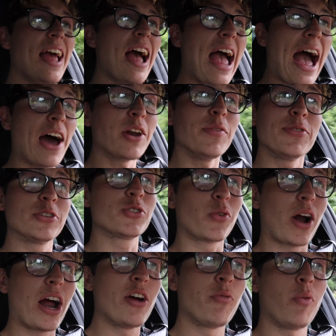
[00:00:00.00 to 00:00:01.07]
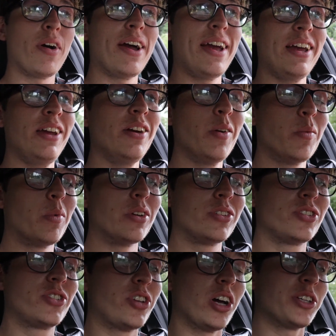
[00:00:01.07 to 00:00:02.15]
out of the driveway
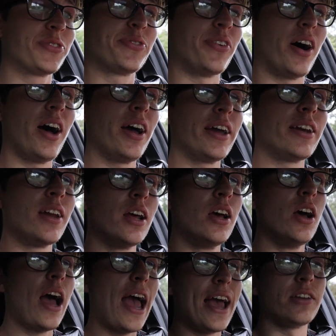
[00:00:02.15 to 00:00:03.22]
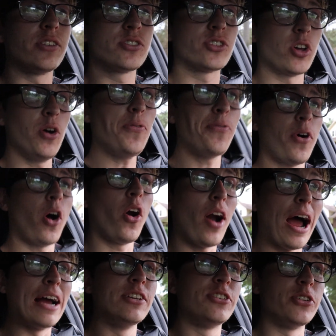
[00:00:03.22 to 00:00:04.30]
with just fine, and so far
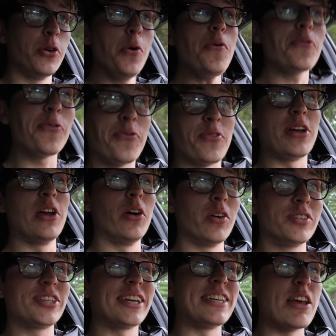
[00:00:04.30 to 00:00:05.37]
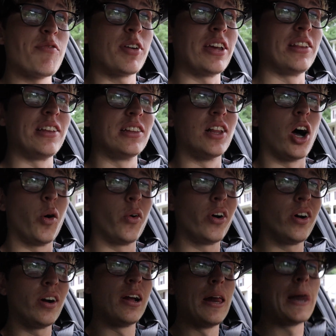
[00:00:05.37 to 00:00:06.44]
I do feel significantly
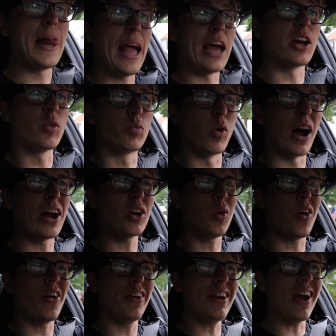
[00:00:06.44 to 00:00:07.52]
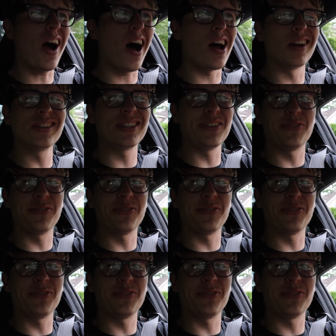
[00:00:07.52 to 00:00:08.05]
lower, and ride quality honestly